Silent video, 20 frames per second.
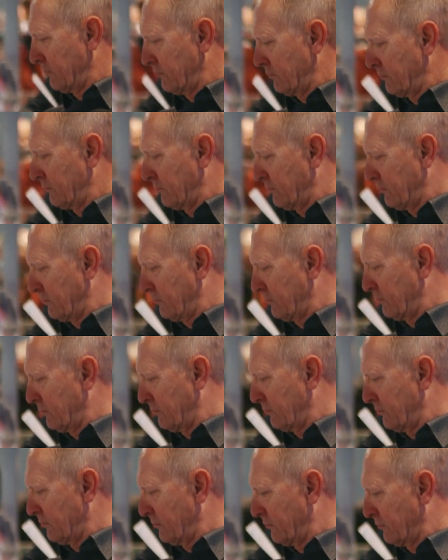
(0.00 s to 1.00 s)
uh,
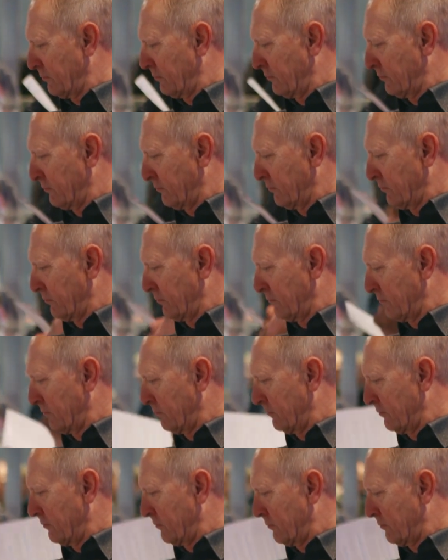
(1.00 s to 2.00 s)
things, uh, tools
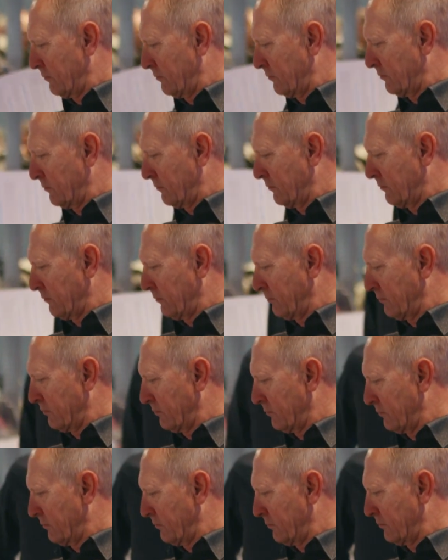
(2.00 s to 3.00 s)
such as
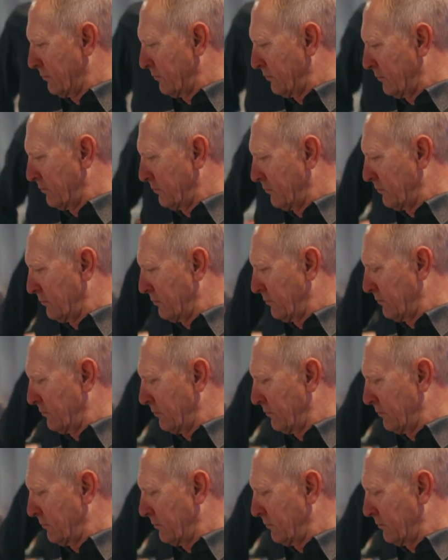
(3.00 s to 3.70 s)
empathy maps,